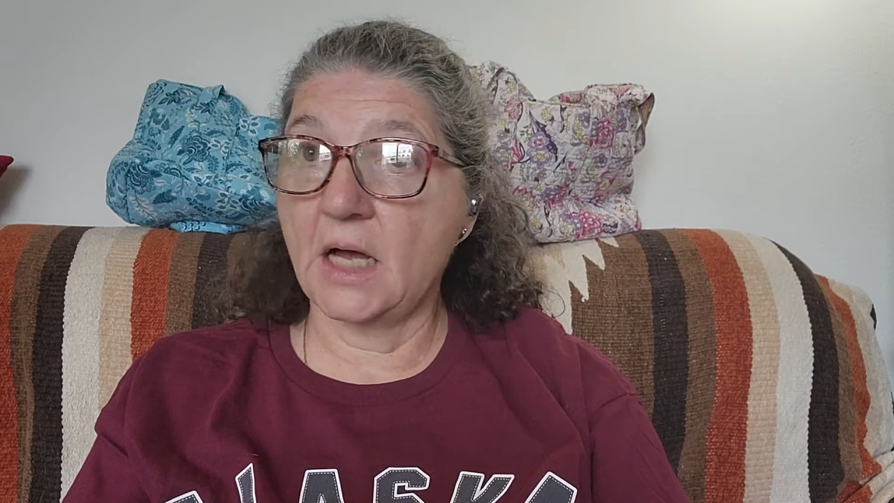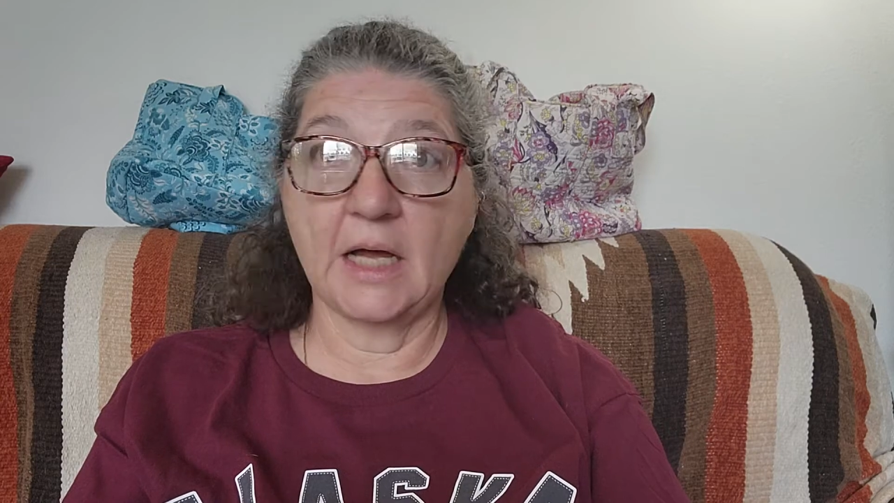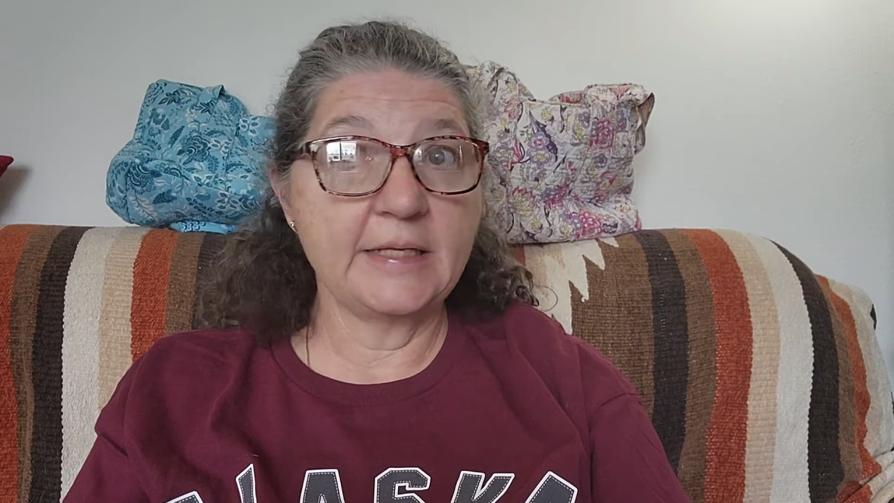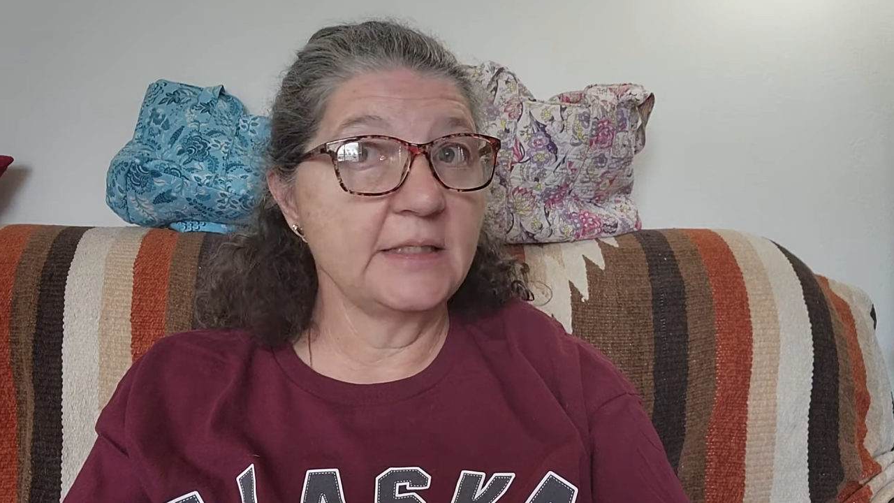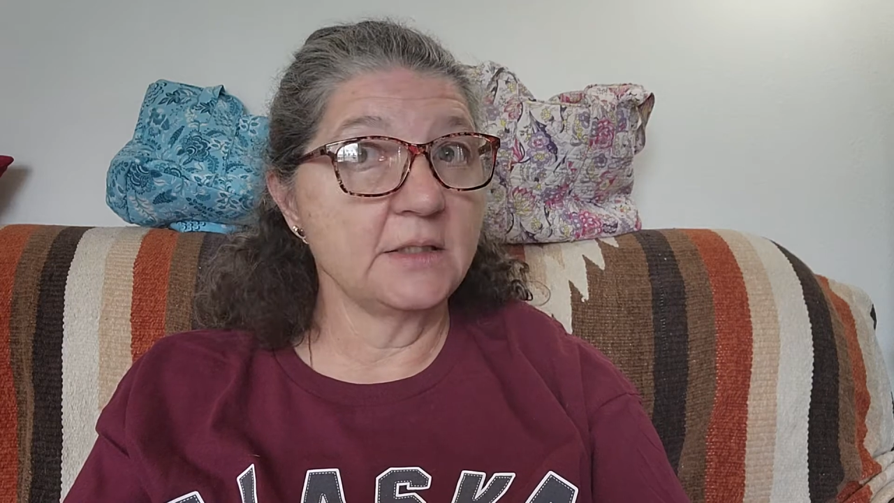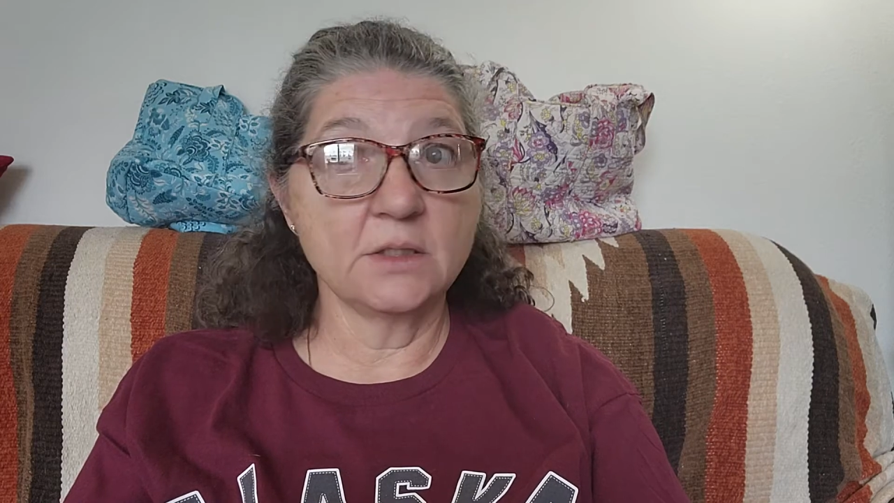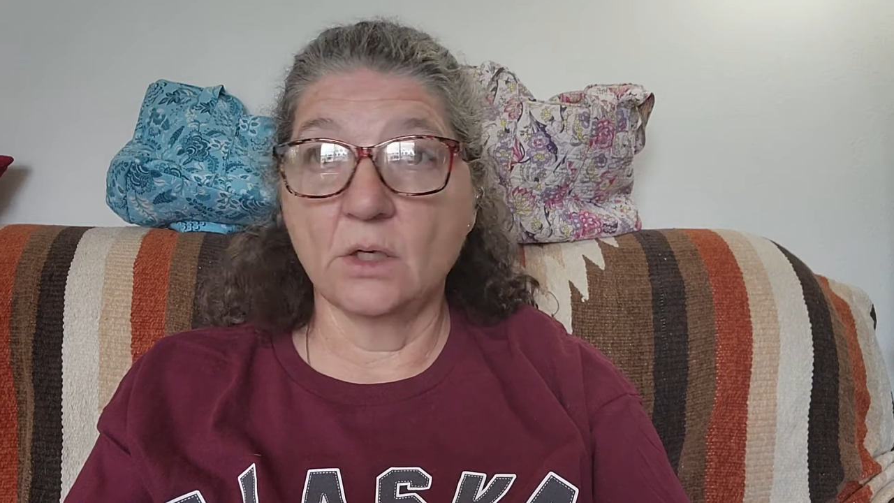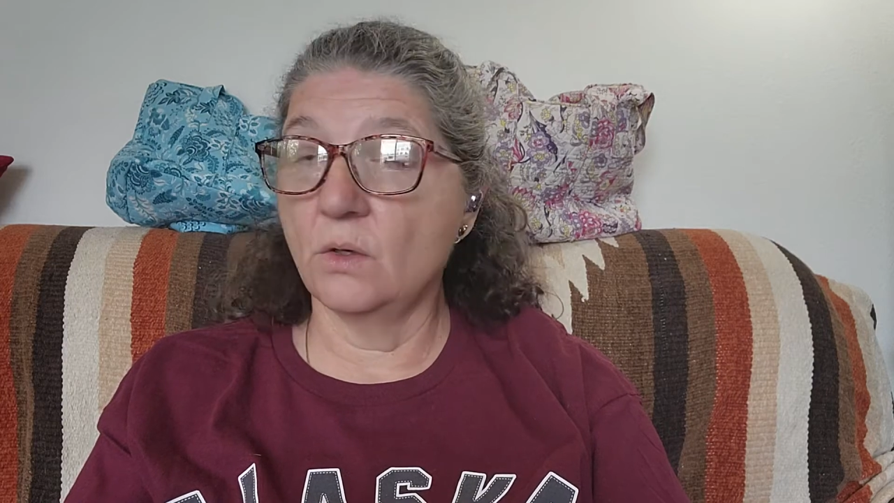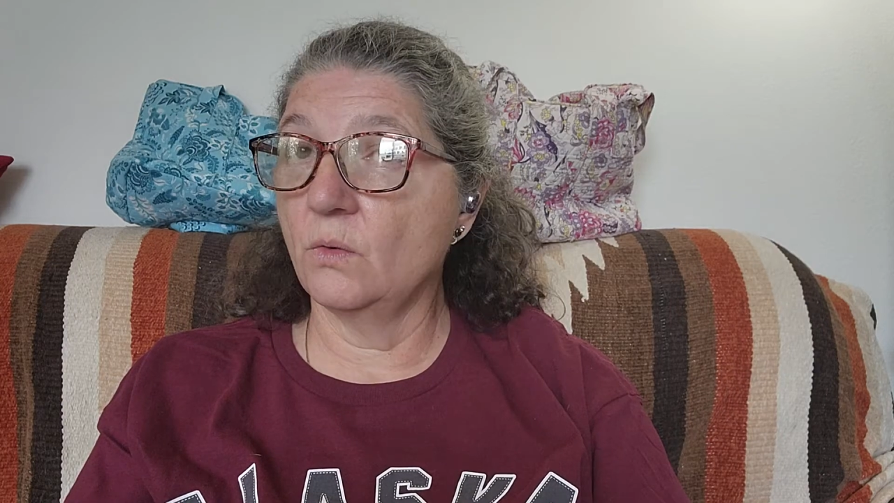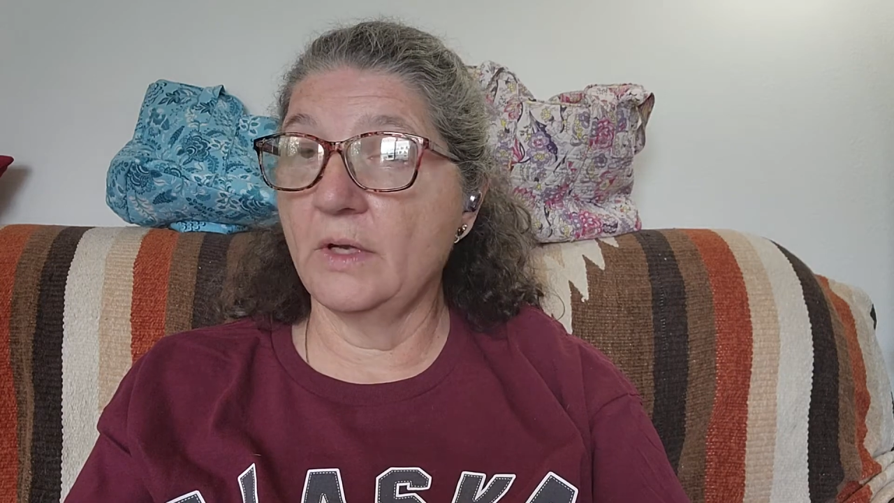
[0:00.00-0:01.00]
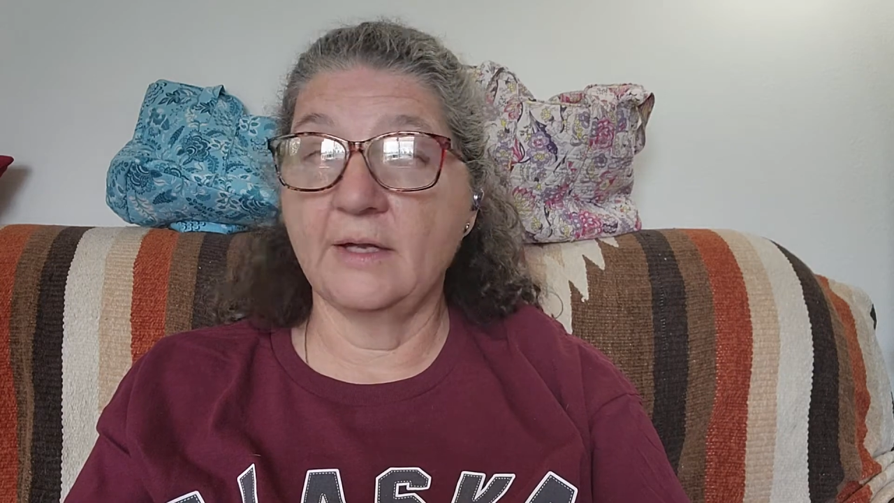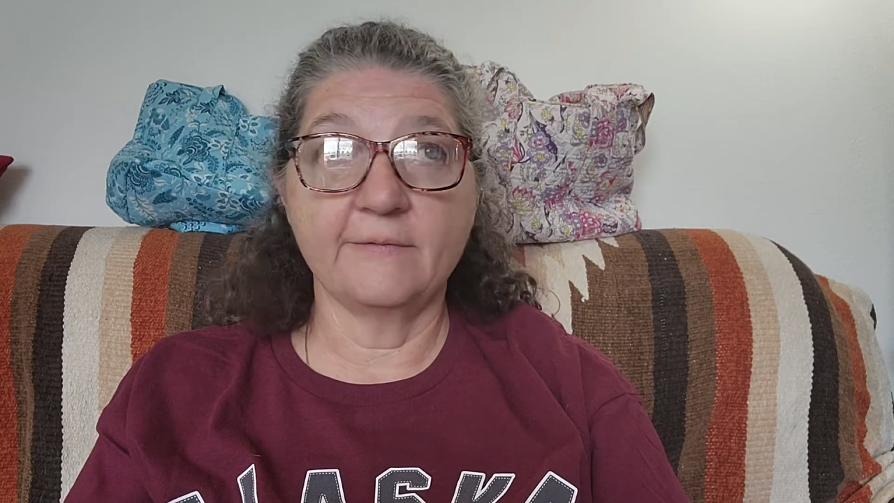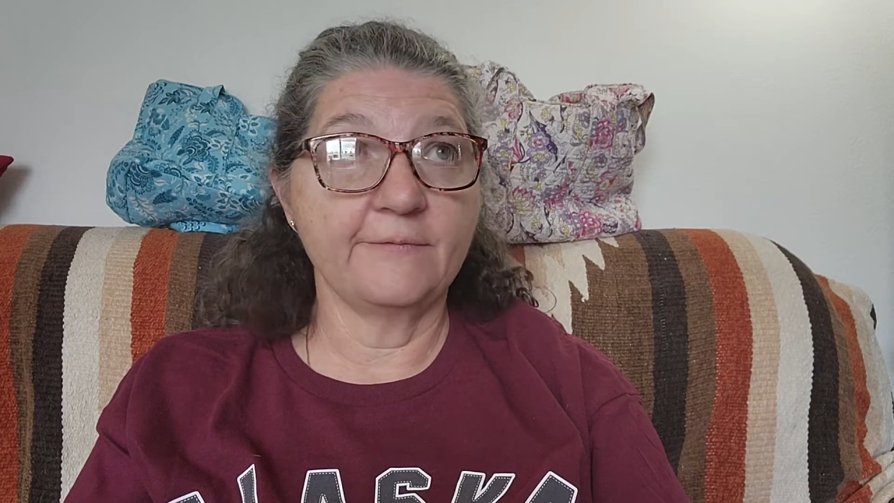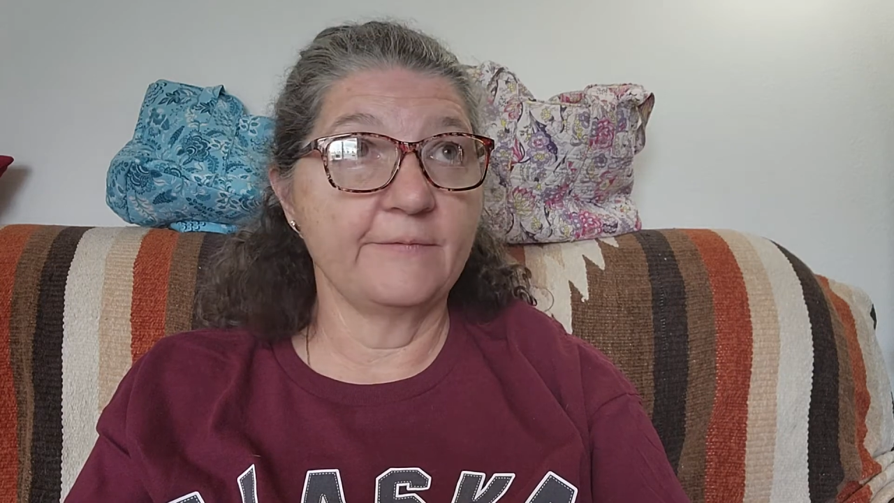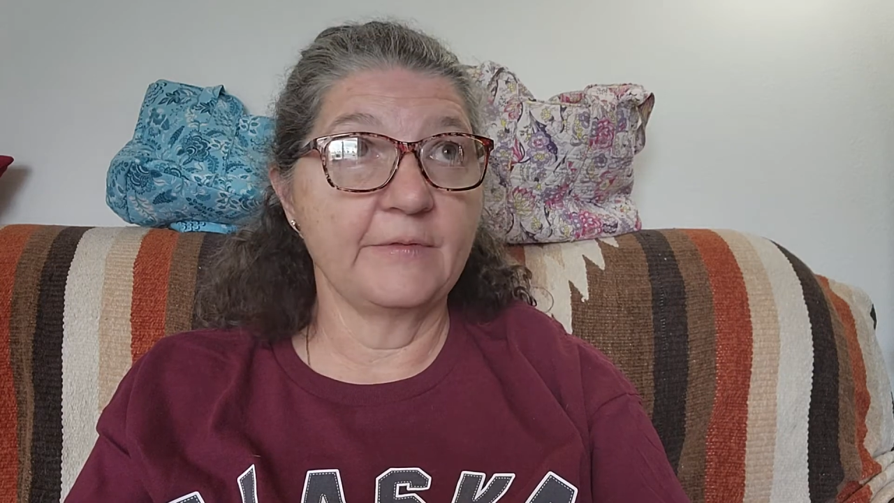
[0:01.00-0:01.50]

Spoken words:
I didn't know if